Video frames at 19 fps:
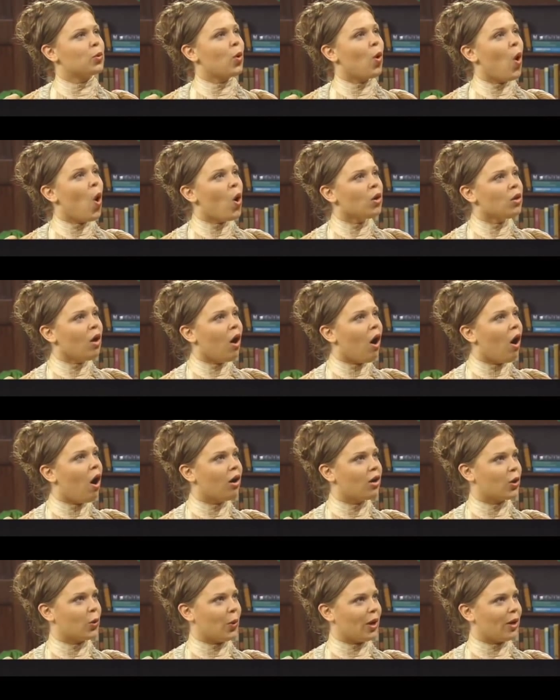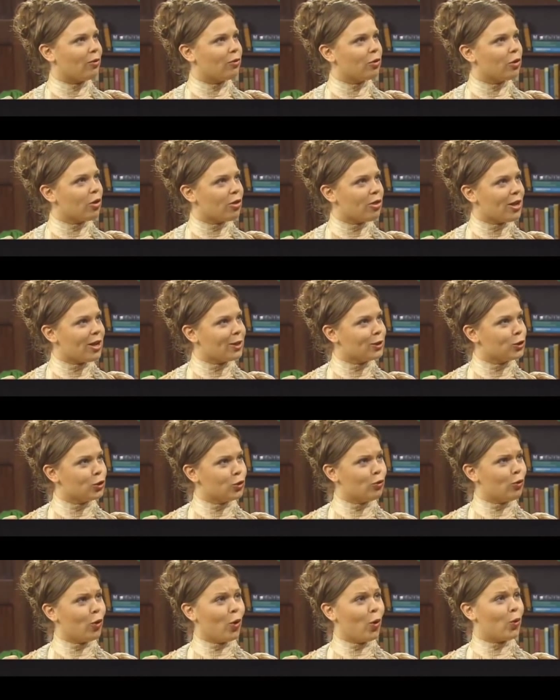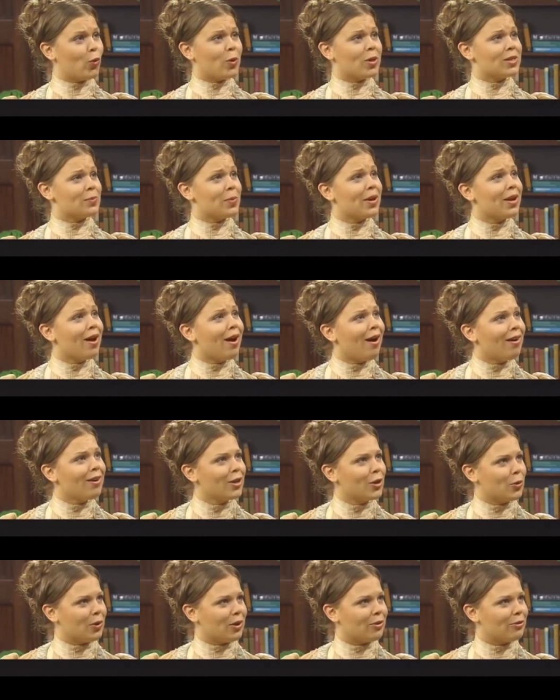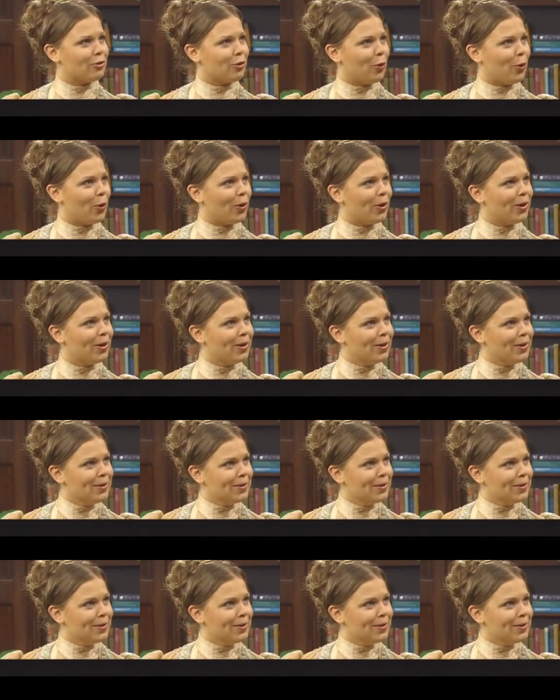were all arguing for the things you've always been arguing for.